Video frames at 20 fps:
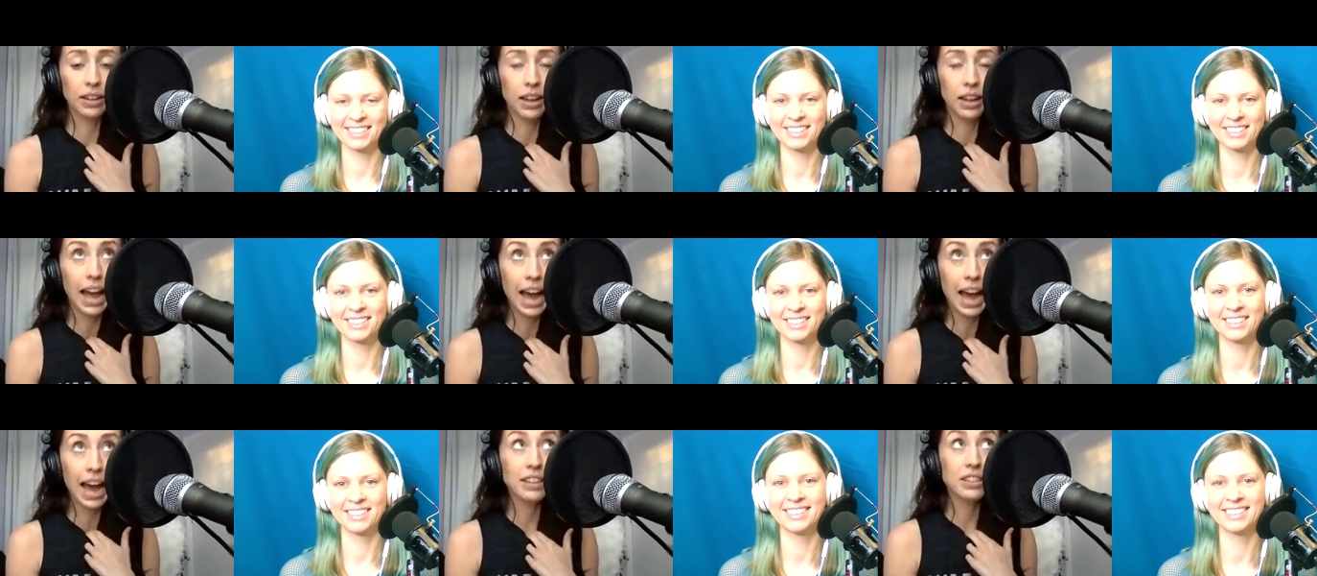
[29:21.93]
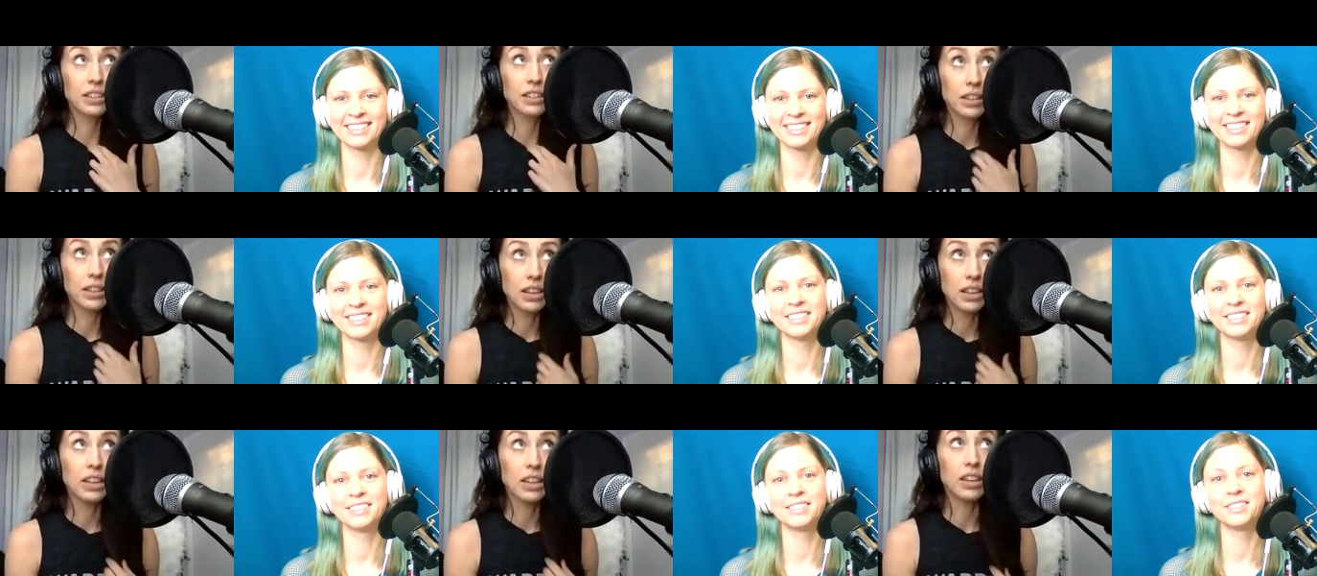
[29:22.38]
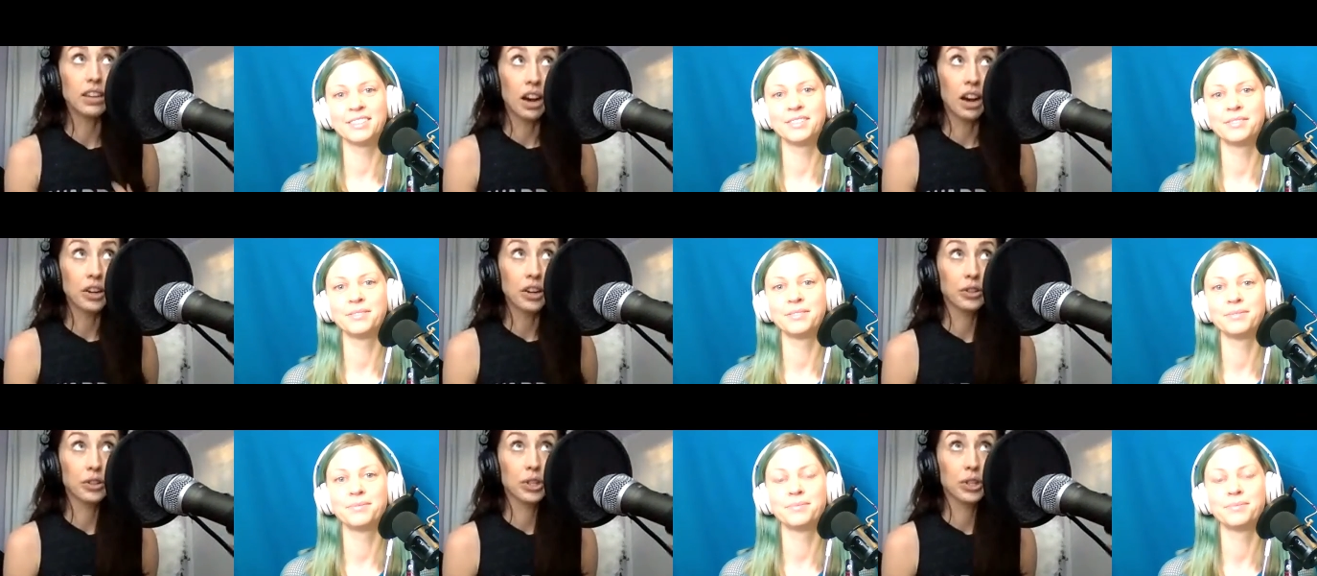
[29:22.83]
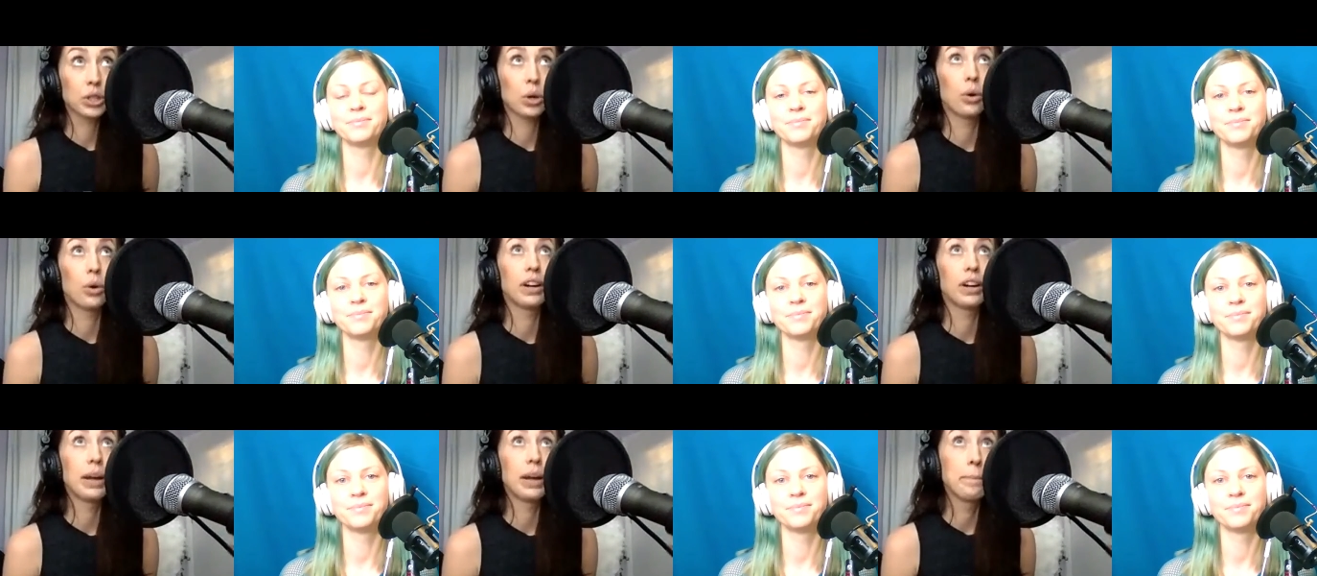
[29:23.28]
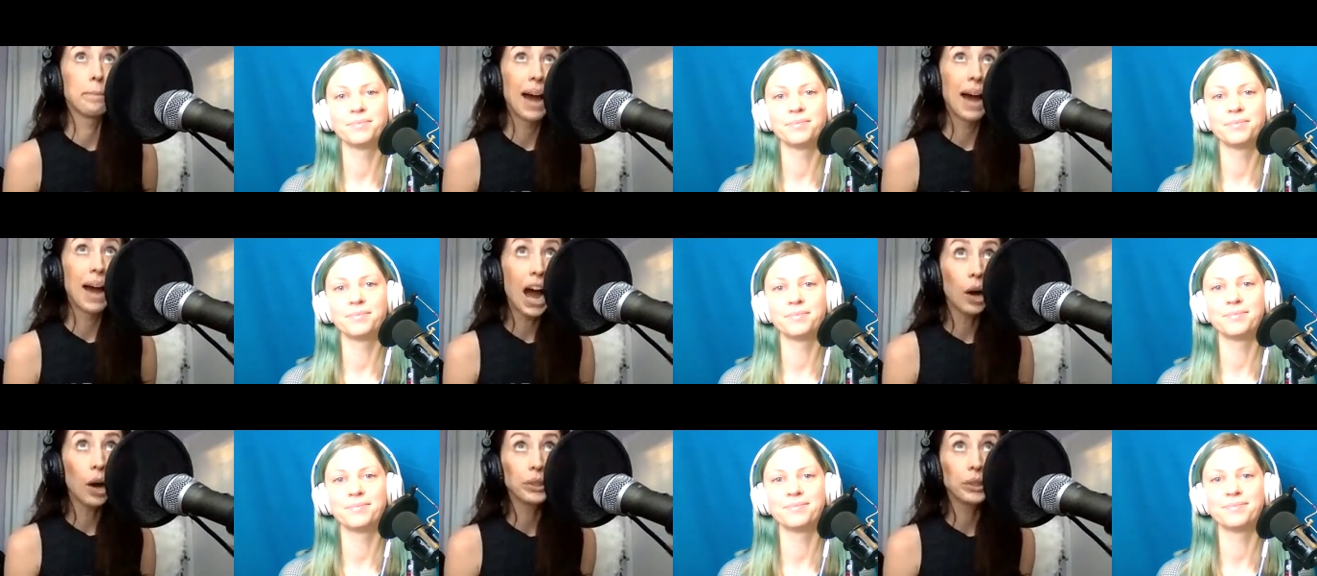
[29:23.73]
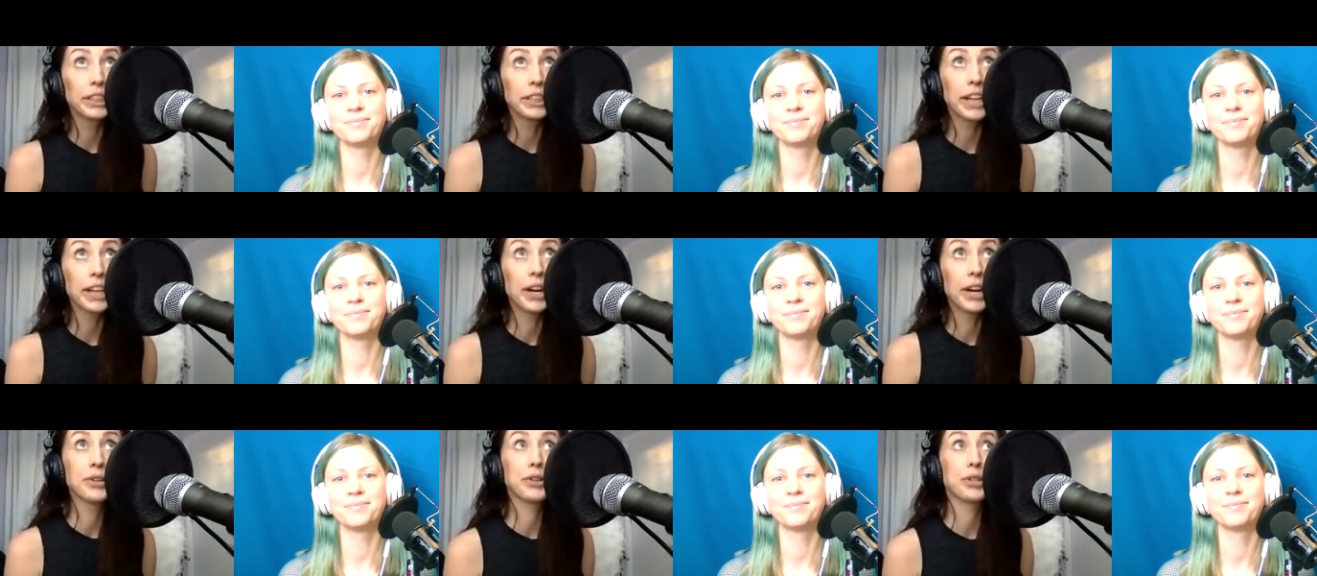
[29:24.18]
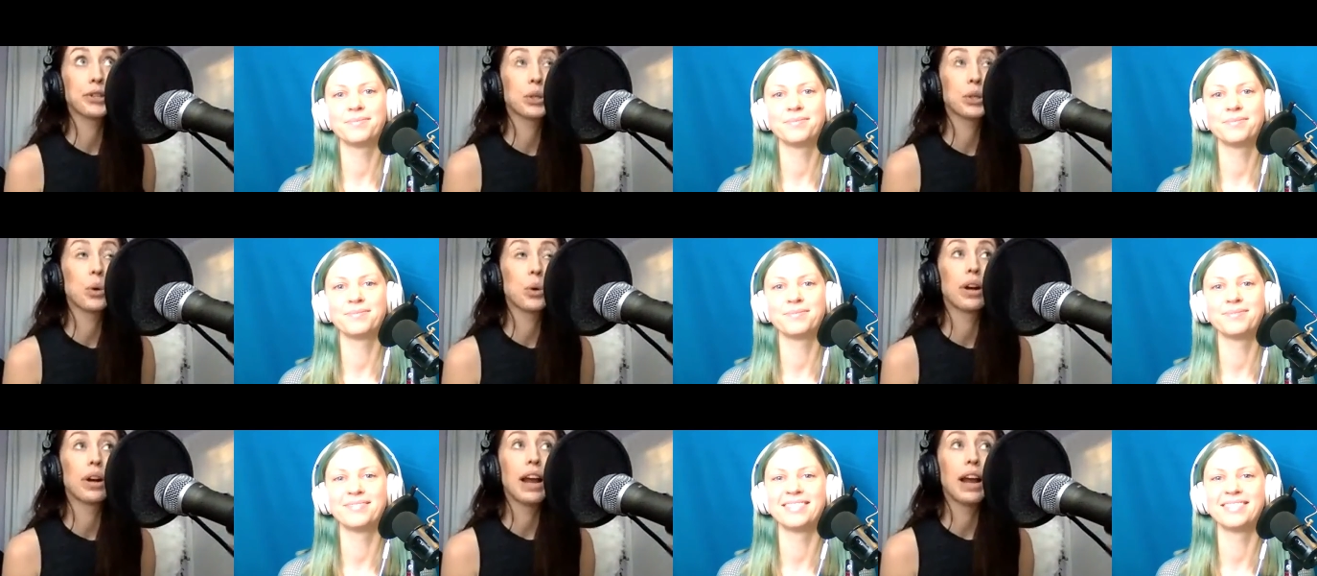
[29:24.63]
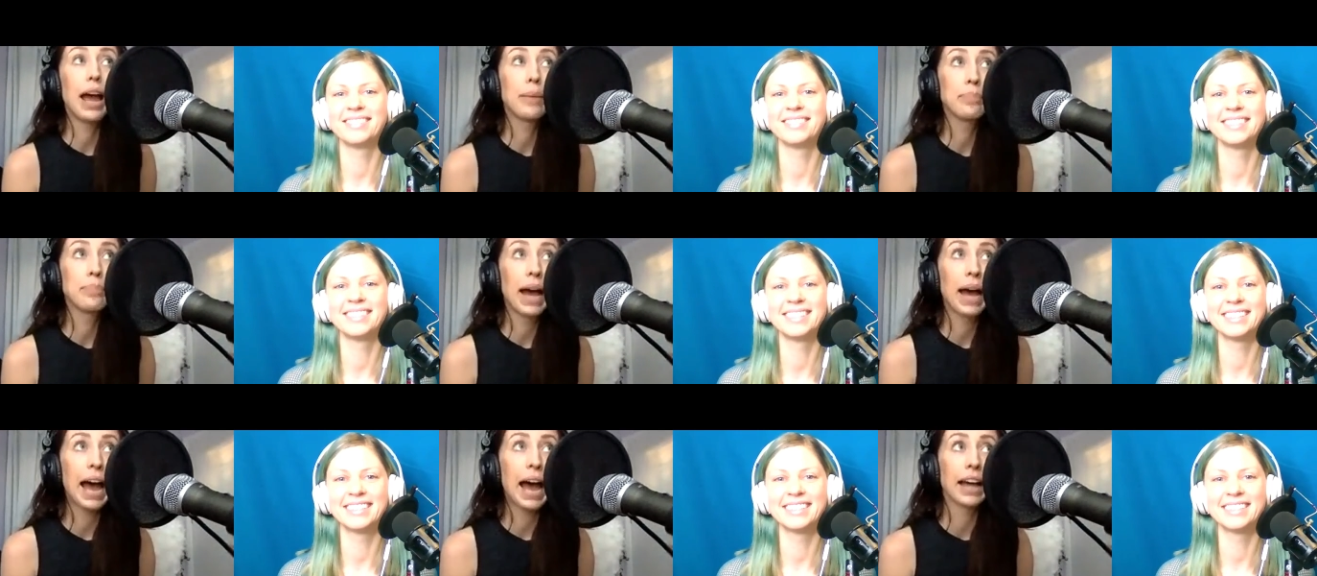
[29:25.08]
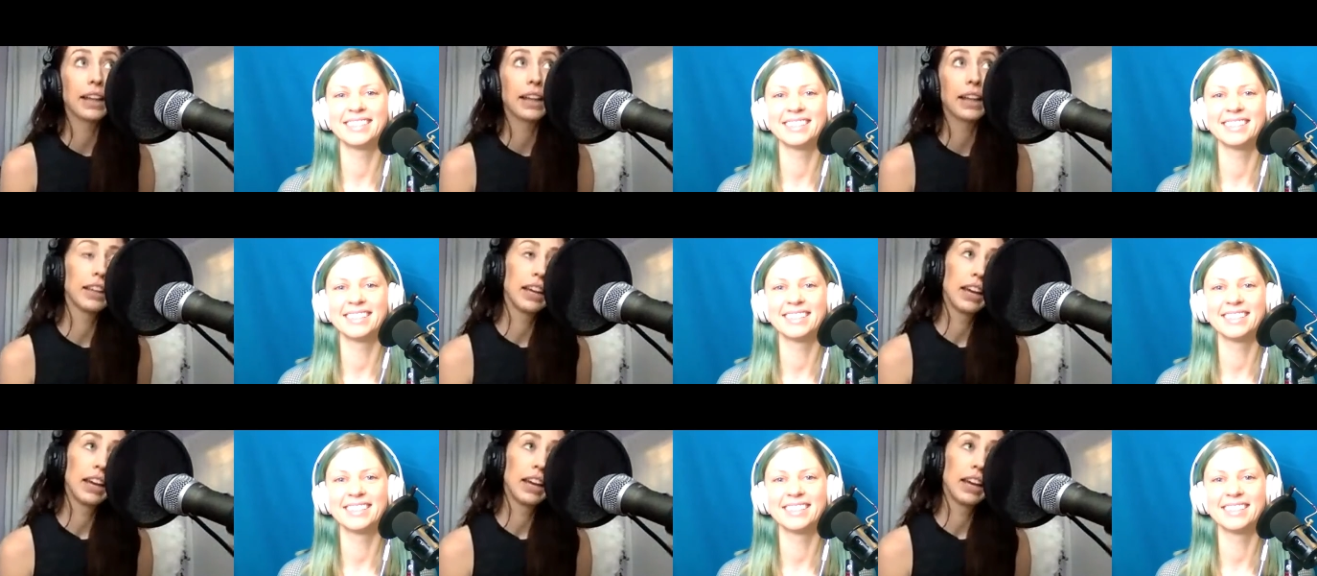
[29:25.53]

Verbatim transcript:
Speaker 1: at the underscore empowered underscore empath